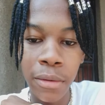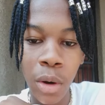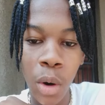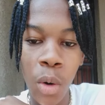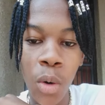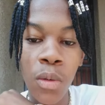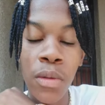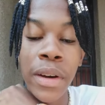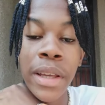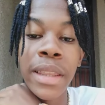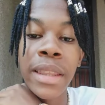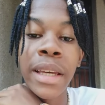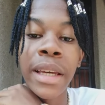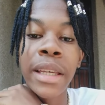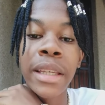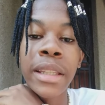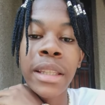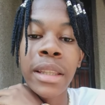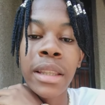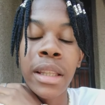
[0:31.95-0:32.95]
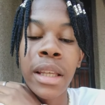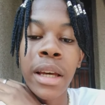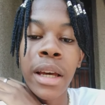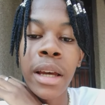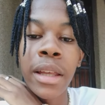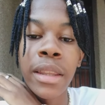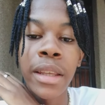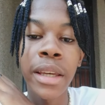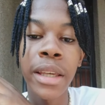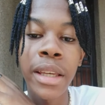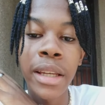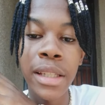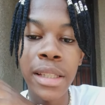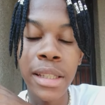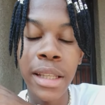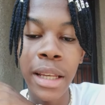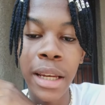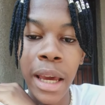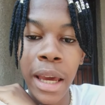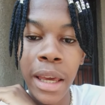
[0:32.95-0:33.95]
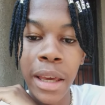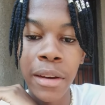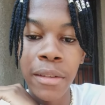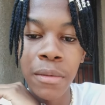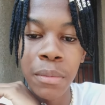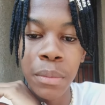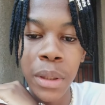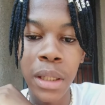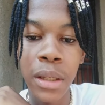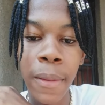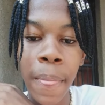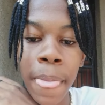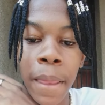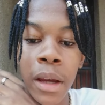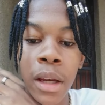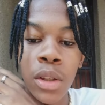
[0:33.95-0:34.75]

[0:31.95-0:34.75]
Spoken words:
over the years that I have been